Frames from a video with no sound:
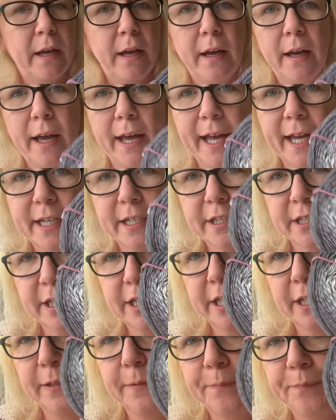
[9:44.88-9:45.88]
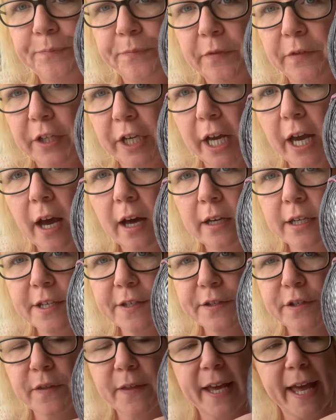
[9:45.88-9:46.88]
and the colours
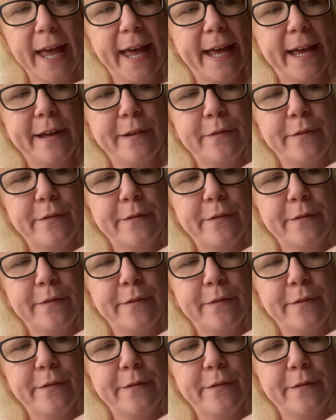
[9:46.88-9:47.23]
that they have